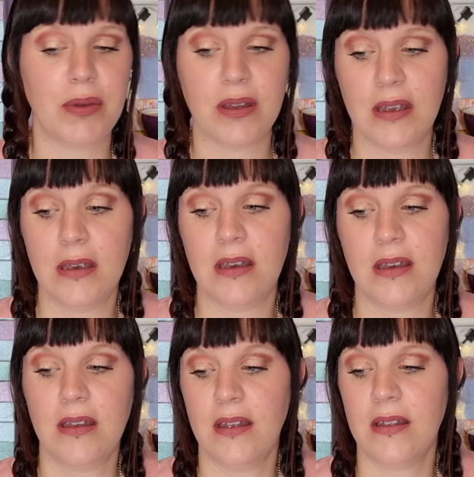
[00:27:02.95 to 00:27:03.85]
But
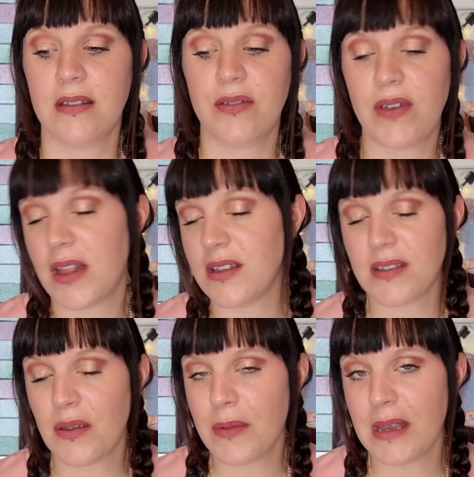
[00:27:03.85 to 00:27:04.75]
the fact that
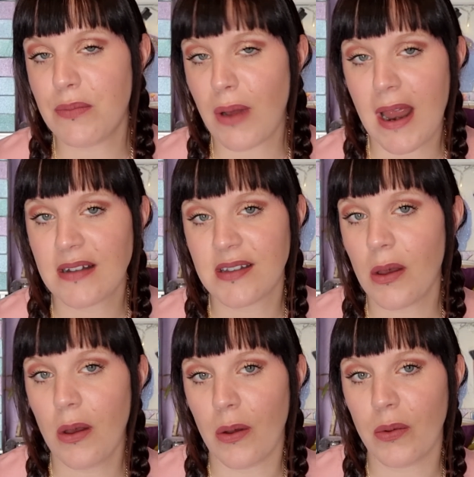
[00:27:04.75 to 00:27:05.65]
so many brands
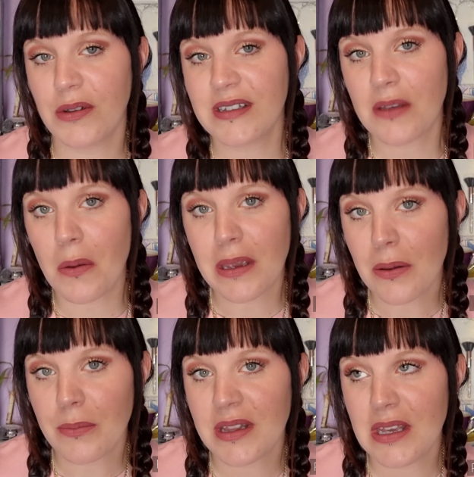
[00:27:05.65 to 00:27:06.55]
are, what is going
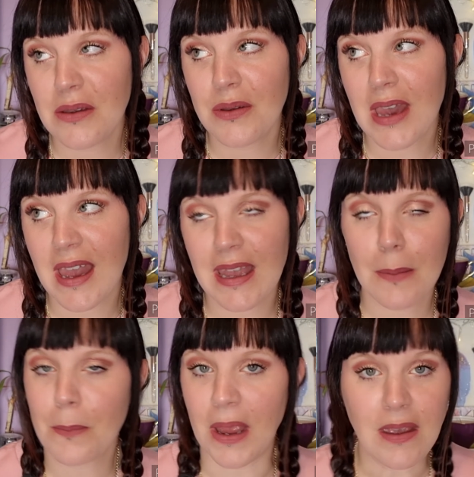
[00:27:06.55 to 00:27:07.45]
on with the UK
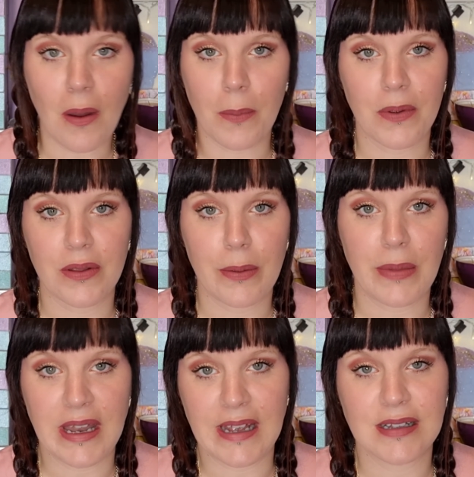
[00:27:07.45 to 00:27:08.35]
and makeup at the
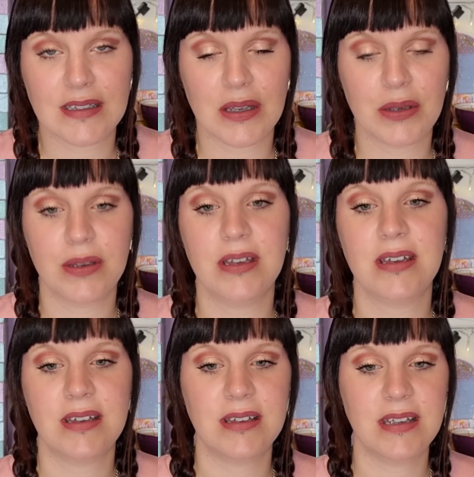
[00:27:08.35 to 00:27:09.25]
minute? So
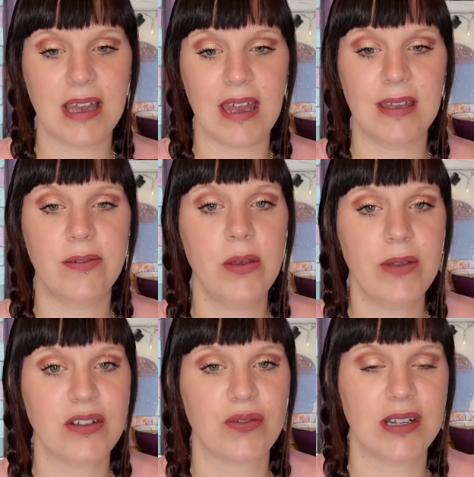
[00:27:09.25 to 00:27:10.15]
yeah, if you
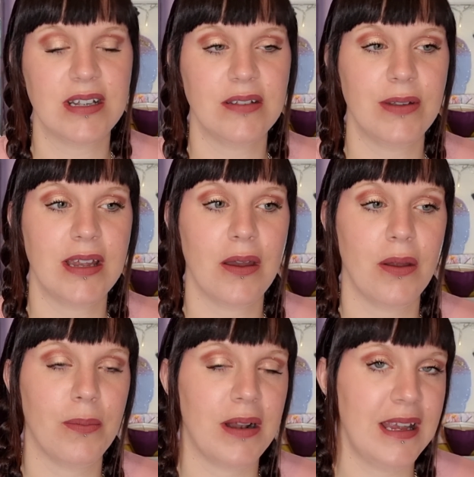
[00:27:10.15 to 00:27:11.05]
enjoyed this
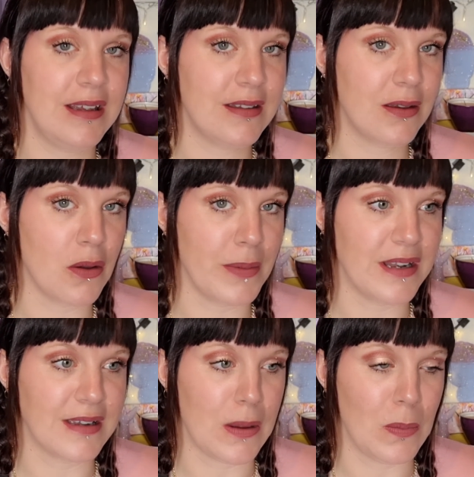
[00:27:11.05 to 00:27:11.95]
video, please
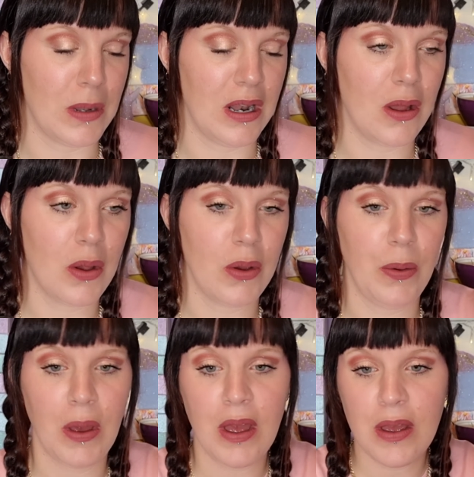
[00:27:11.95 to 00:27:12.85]
comment down below.
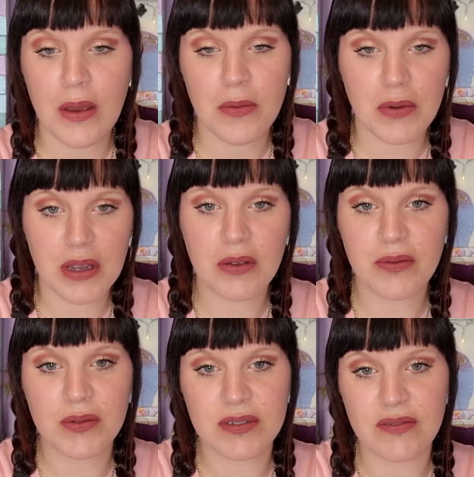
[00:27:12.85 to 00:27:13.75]
What are your
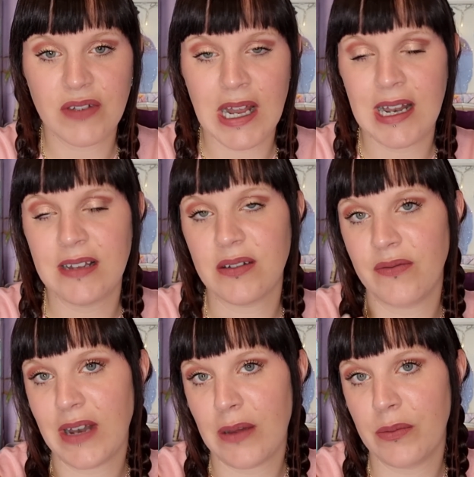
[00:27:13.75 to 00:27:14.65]
thoughts and feelings on
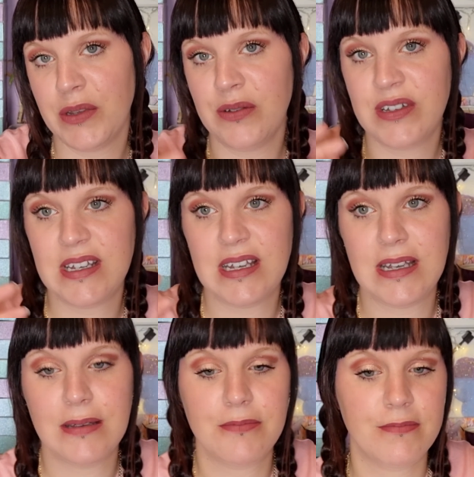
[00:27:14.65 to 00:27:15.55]
Flower Beauty?